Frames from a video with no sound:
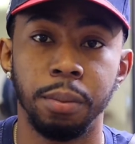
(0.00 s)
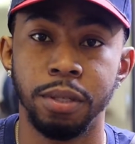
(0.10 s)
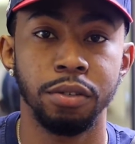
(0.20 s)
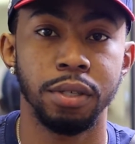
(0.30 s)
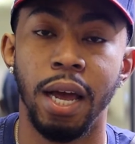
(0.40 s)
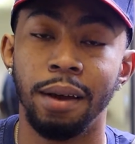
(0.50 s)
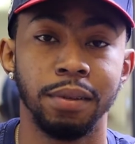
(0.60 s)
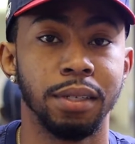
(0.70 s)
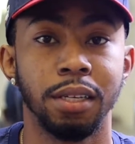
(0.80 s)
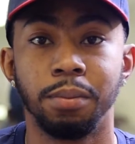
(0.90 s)
been using. I
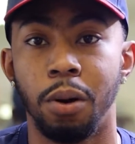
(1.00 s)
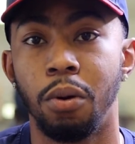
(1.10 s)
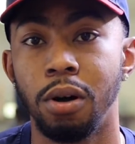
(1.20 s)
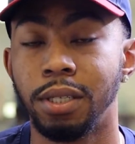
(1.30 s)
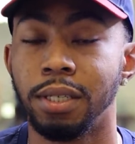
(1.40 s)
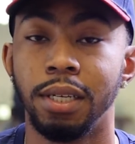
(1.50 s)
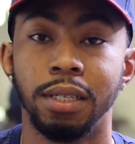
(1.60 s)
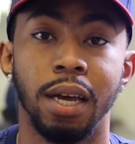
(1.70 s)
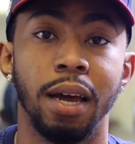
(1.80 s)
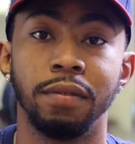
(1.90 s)
haven't touched my wall
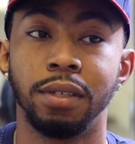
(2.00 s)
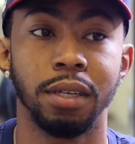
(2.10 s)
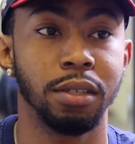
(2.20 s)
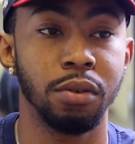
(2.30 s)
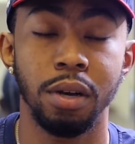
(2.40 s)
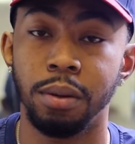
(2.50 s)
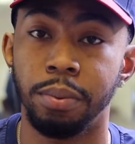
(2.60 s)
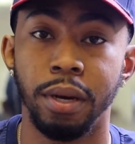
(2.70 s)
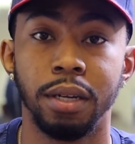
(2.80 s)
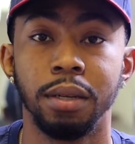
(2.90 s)
scenes. I haven't touched no other
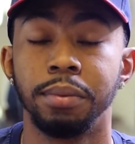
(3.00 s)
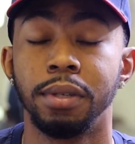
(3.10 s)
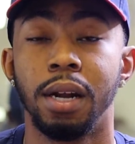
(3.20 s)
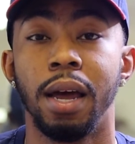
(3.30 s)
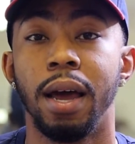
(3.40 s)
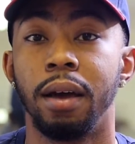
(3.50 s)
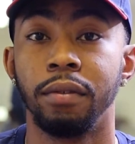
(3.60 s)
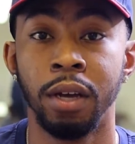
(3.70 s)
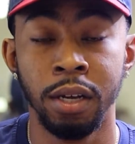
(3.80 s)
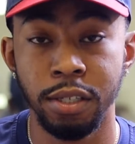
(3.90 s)
pair of clippers that I have.
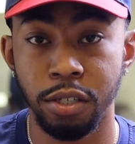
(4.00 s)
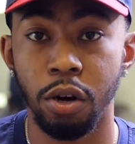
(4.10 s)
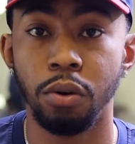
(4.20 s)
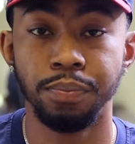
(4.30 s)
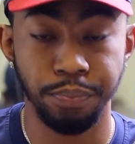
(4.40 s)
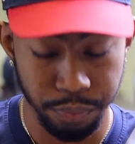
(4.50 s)
So